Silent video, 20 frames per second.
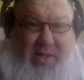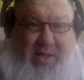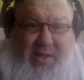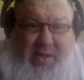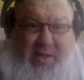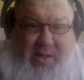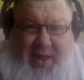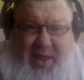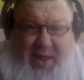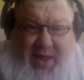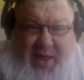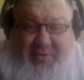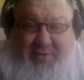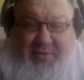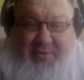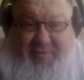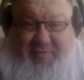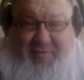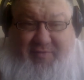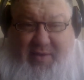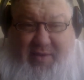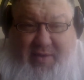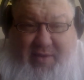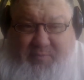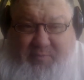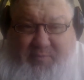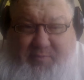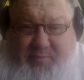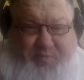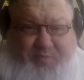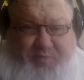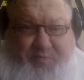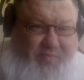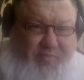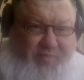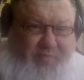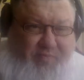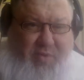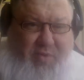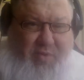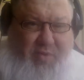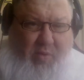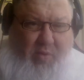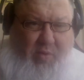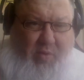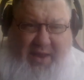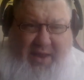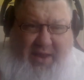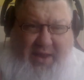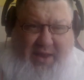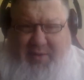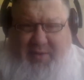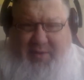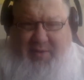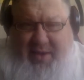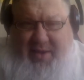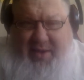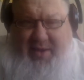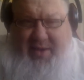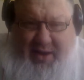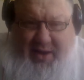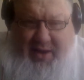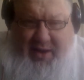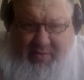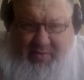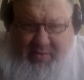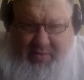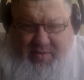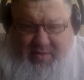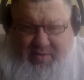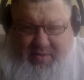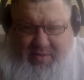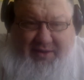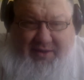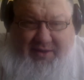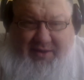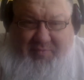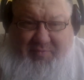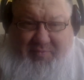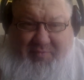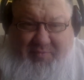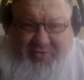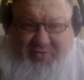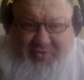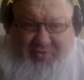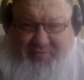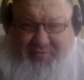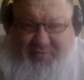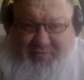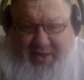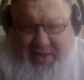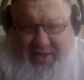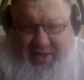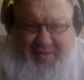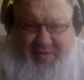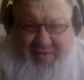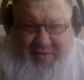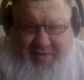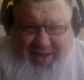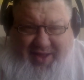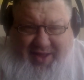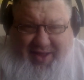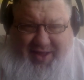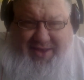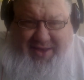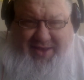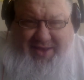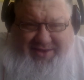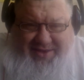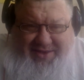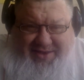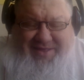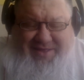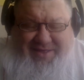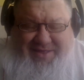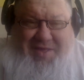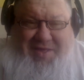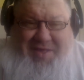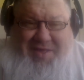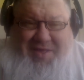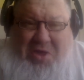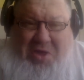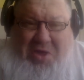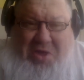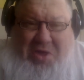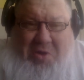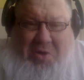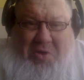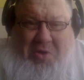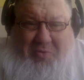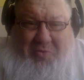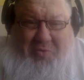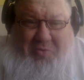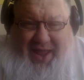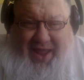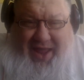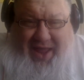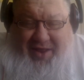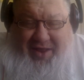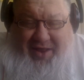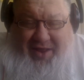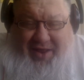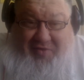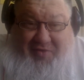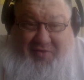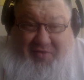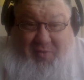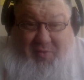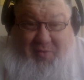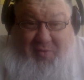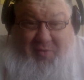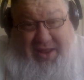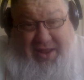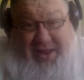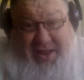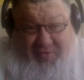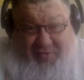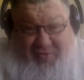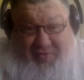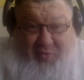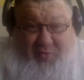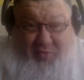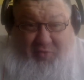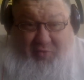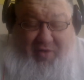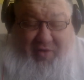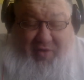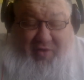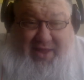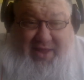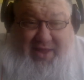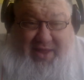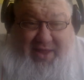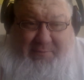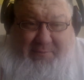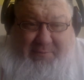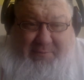kind of cool down a little bit, and I'll have some lunch after I get this done. Okay, so when Angels Go Trucking,